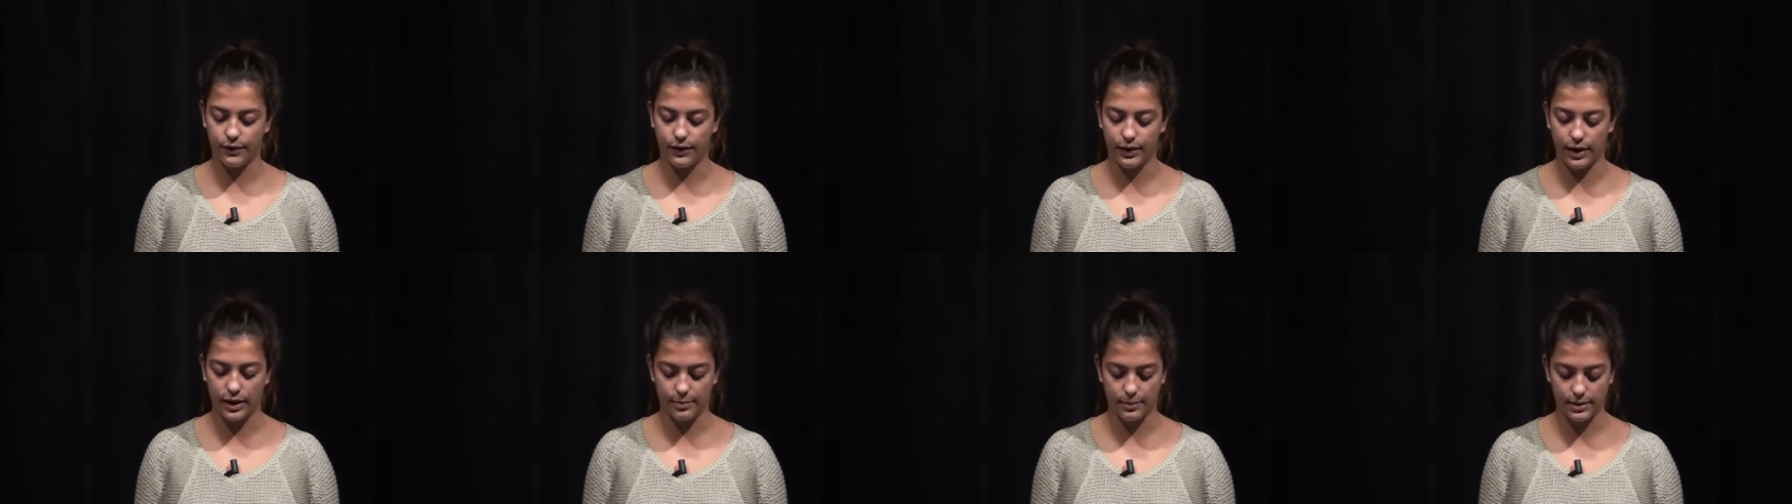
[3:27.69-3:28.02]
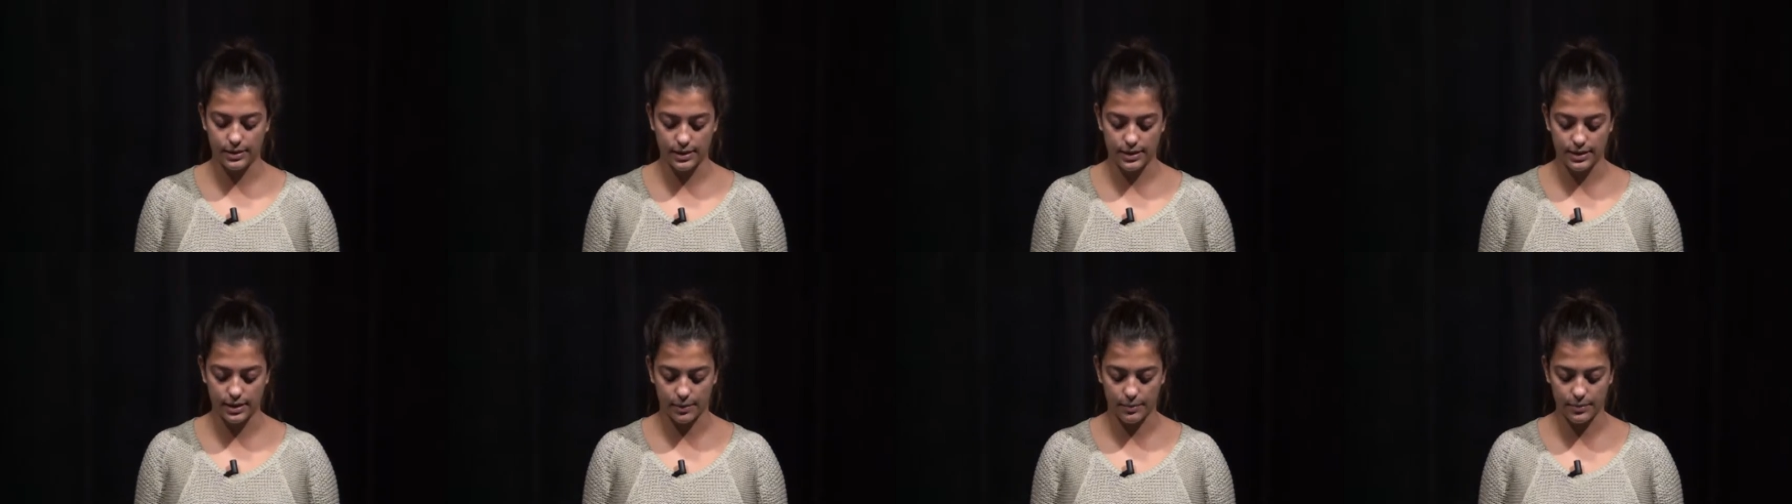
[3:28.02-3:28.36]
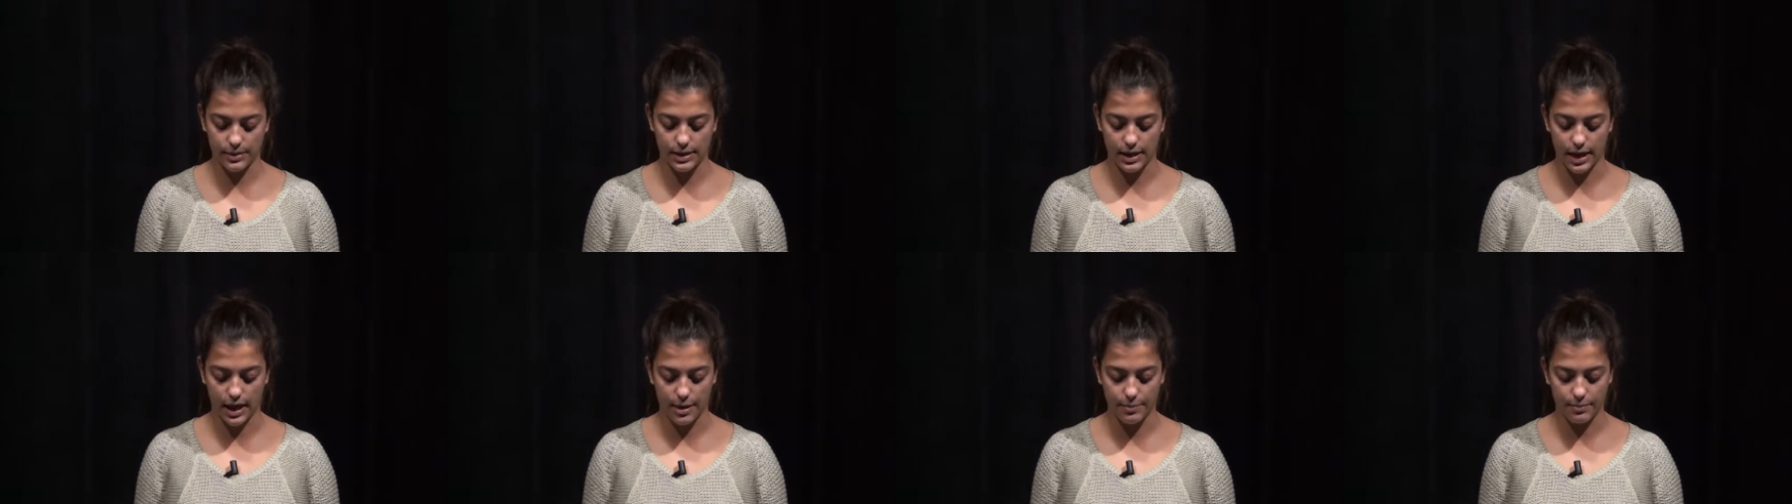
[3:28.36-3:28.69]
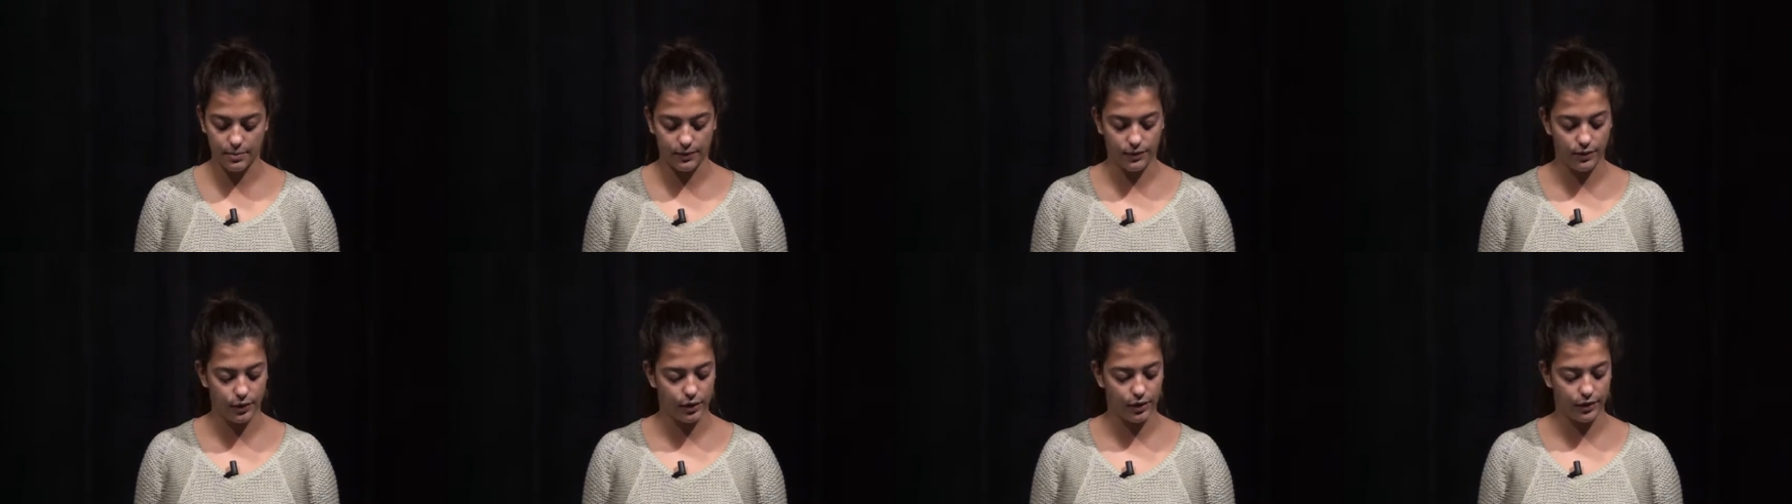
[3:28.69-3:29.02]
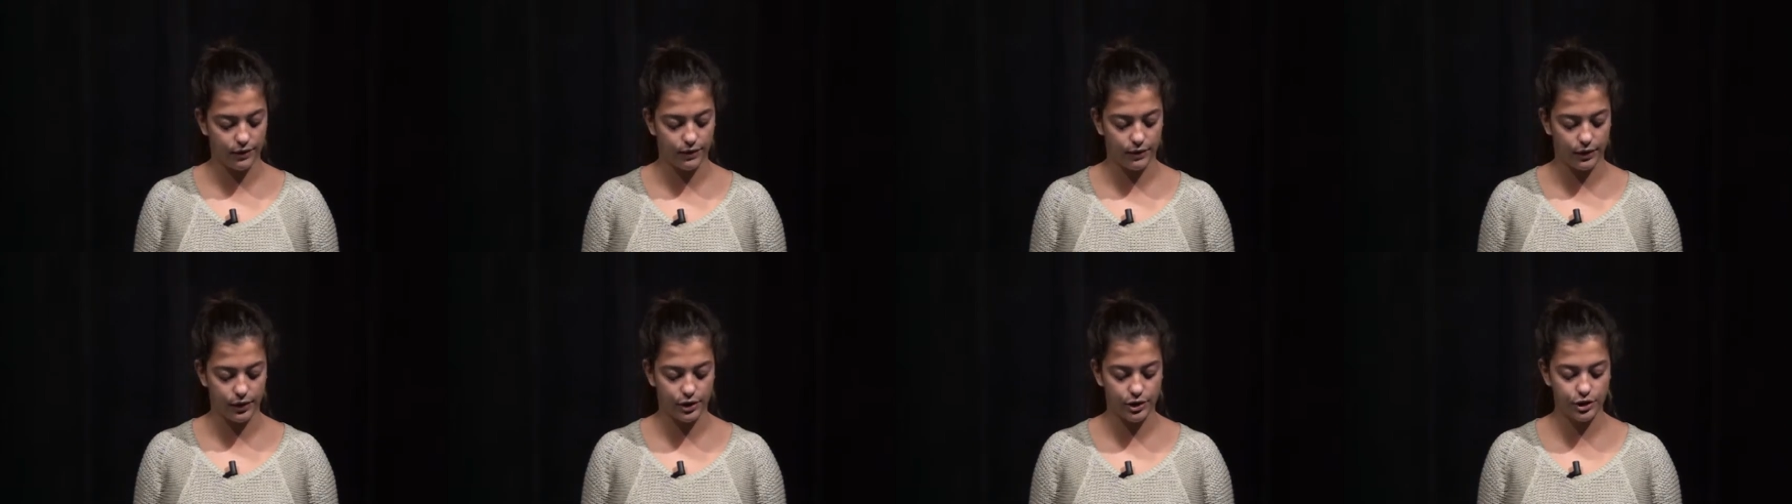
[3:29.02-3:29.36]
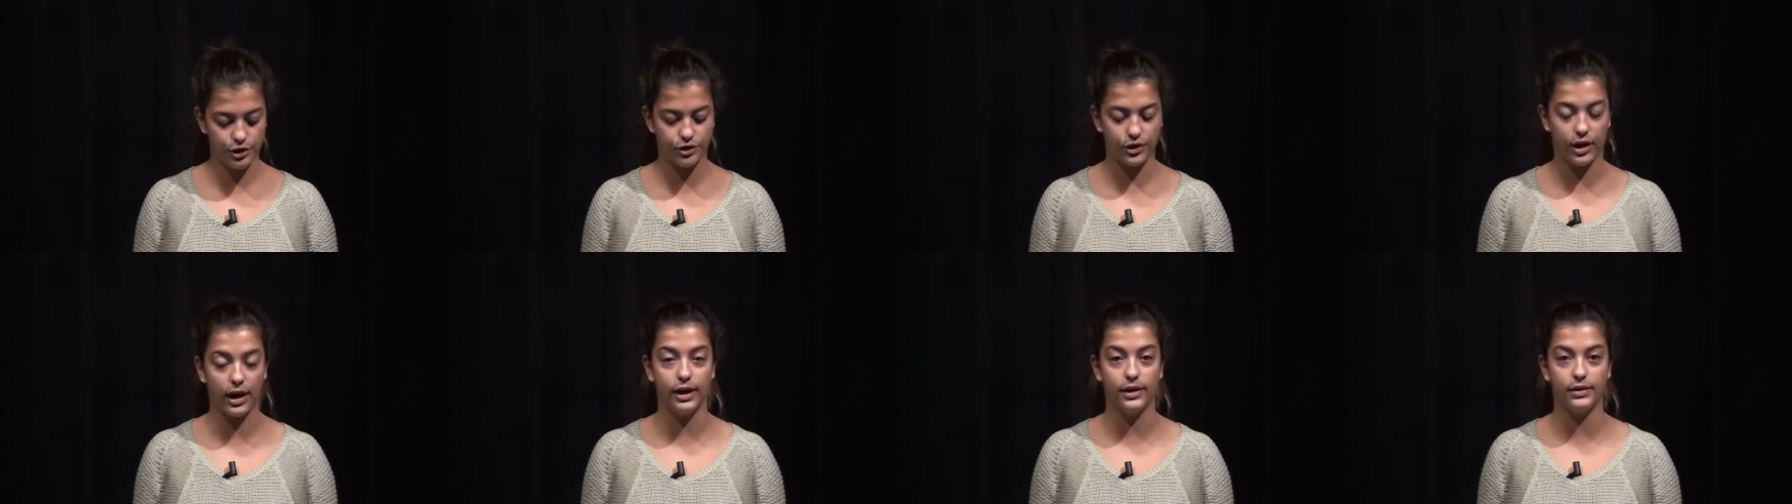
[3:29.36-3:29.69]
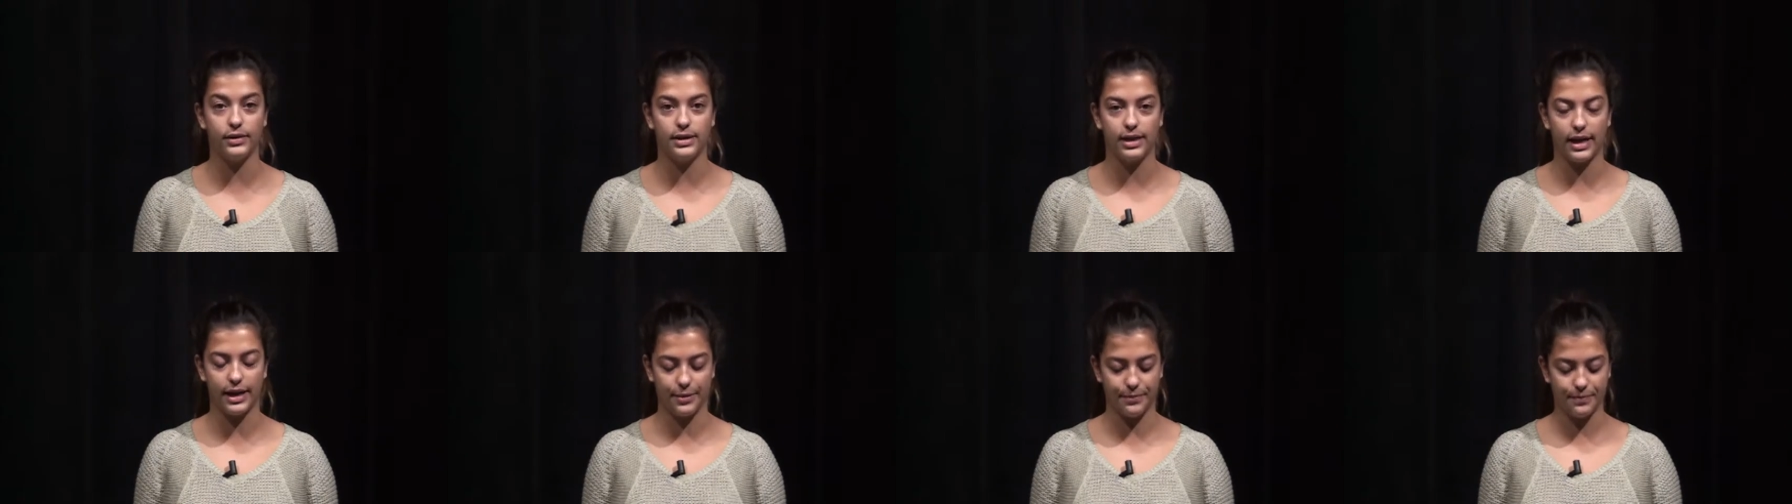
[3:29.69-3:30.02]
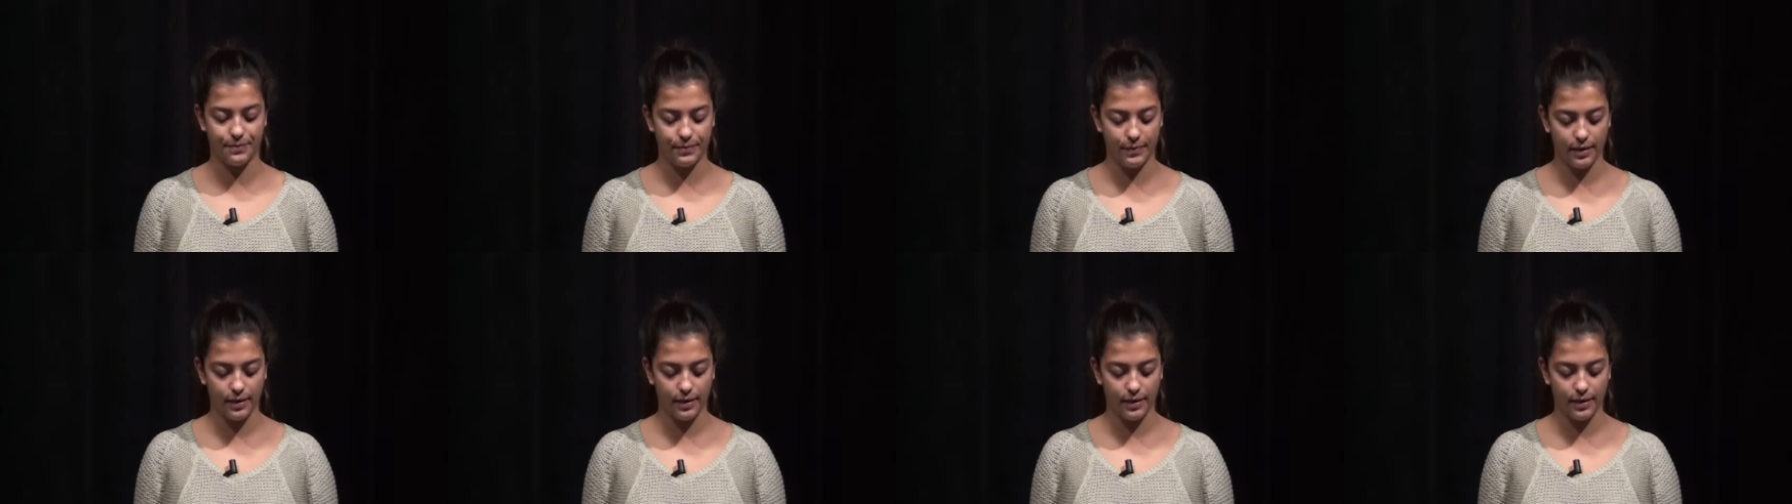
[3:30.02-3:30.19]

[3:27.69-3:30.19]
Fama sometime before the first tryout date.